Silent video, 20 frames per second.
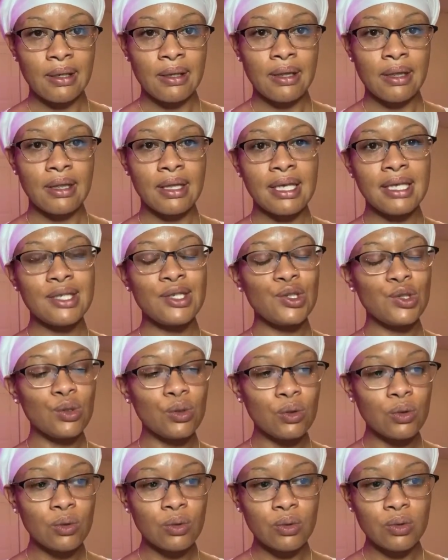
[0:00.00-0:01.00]
these
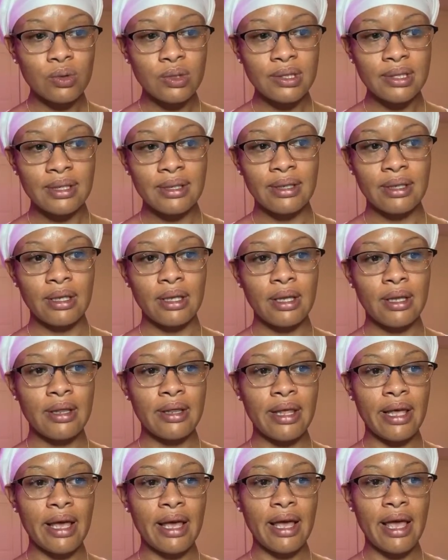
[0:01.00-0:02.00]
tools
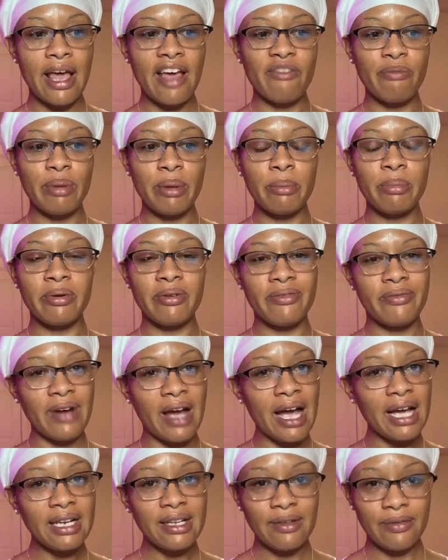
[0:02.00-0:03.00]
that have been
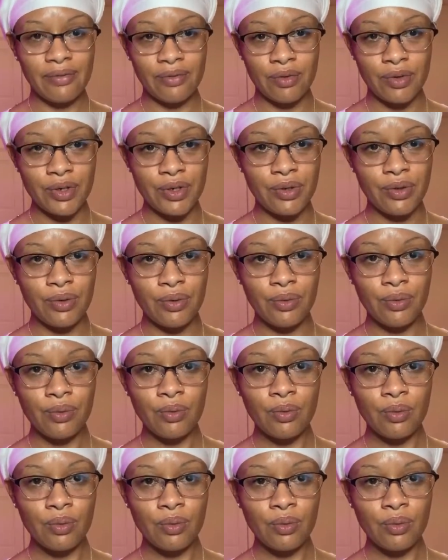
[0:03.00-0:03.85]
provided for you